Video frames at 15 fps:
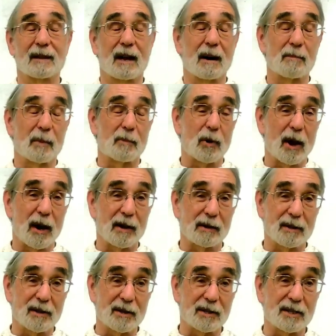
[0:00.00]
I'm a
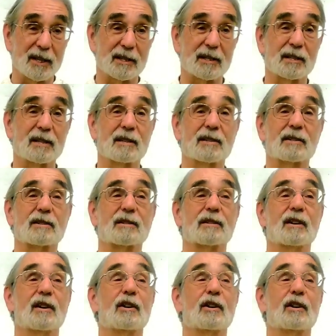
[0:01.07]
product of the 60s.